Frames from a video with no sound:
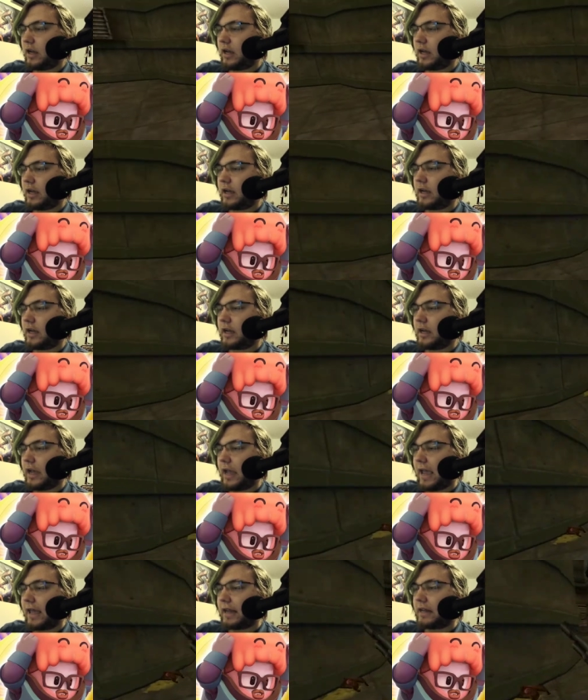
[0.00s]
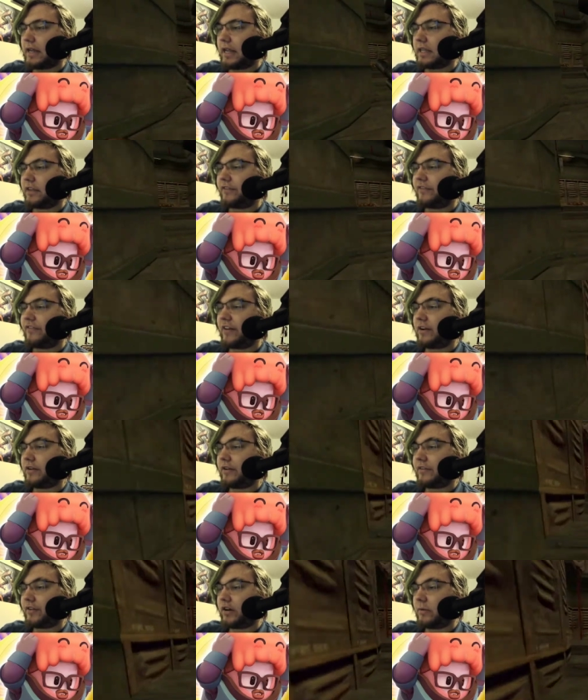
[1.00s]
Uh, and in the
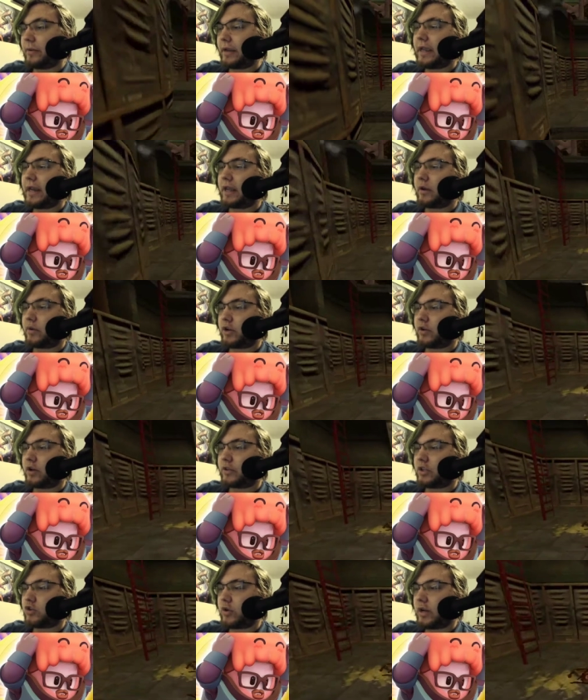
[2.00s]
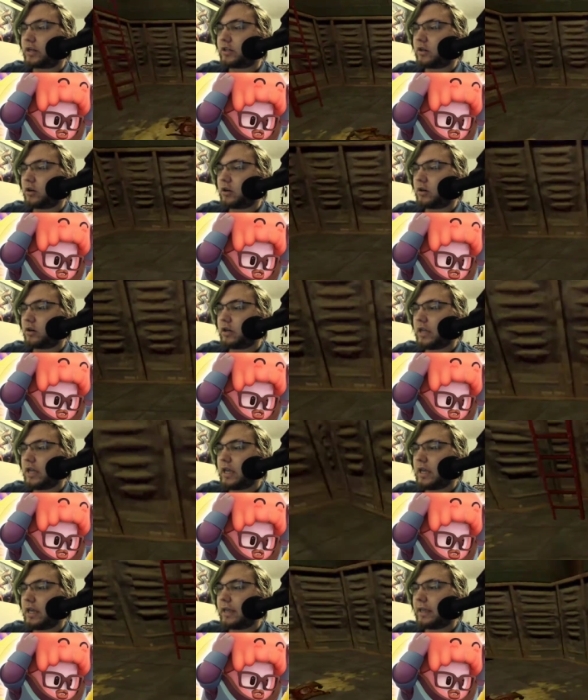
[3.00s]
very, very beginning, when you're on the train car,
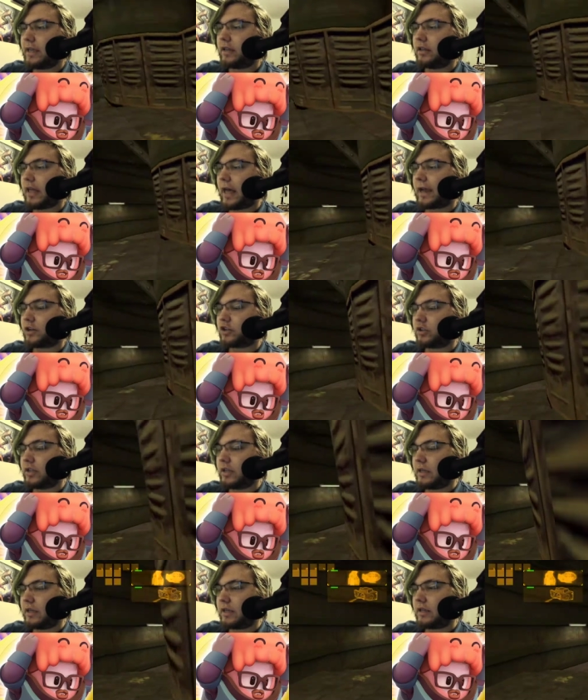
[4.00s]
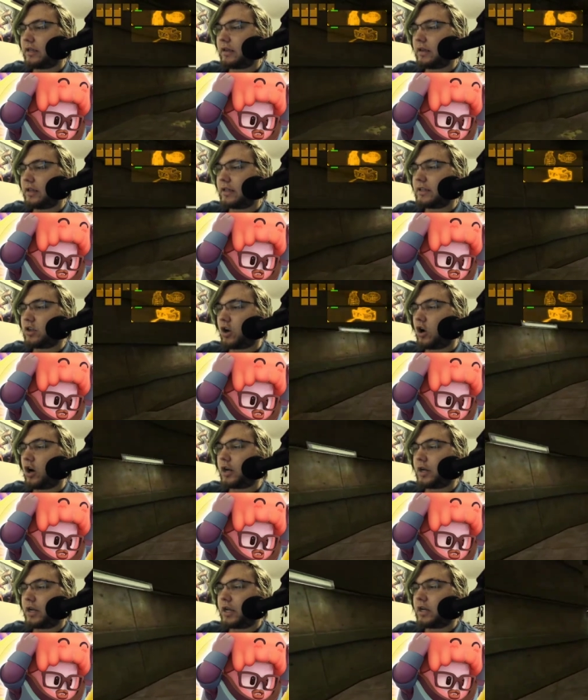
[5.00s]
he'll actually... He's
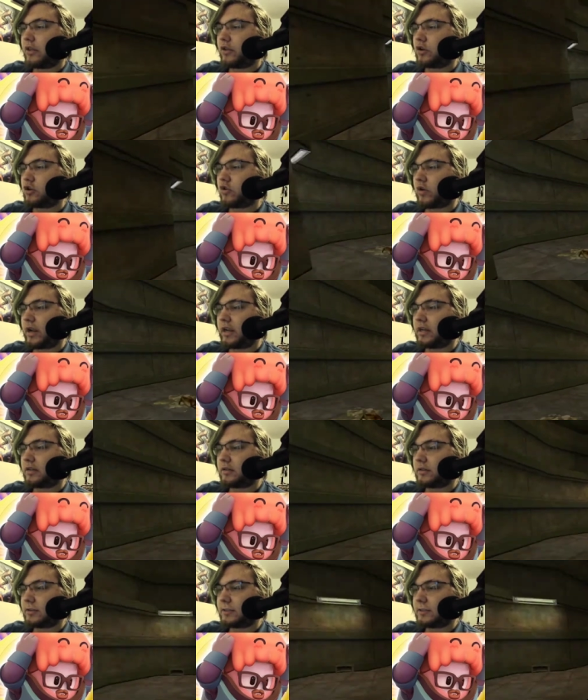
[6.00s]
on another train.